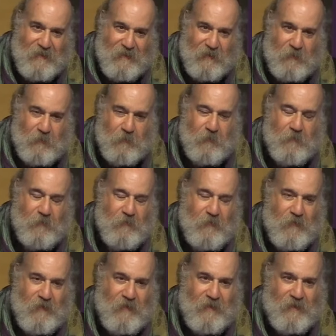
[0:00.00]
um,
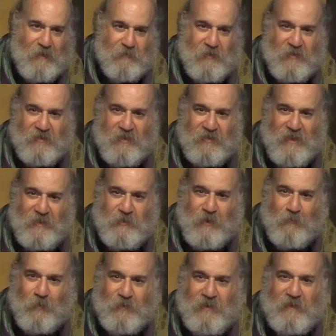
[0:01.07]
uh, physicists had
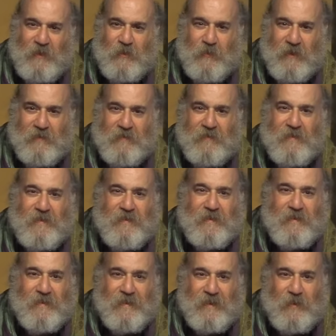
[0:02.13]
trouble dealing with,
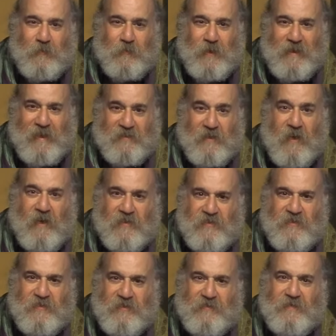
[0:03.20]
um, and that's
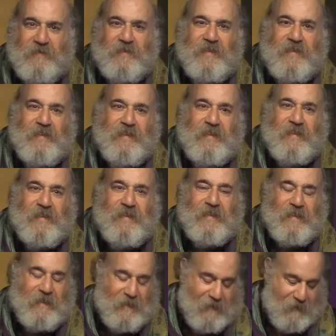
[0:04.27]
us.
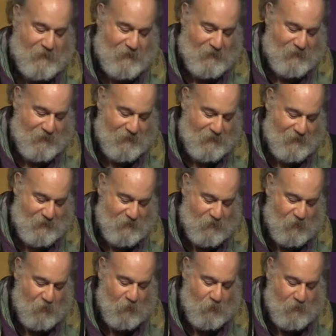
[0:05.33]
Uh,
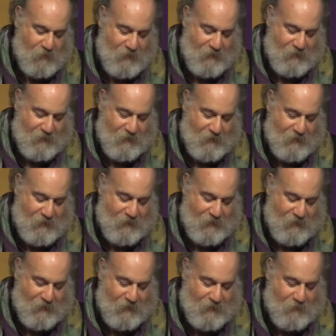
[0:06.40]
so
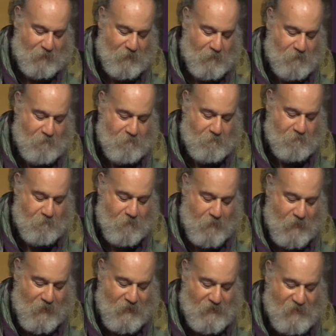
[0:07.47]
um,
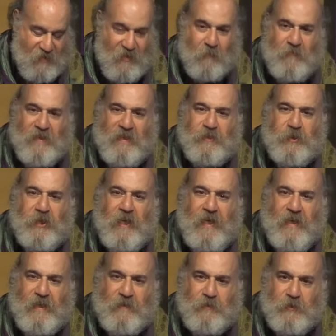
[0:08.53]
something
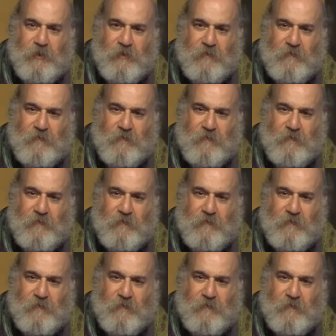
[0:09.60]
changed.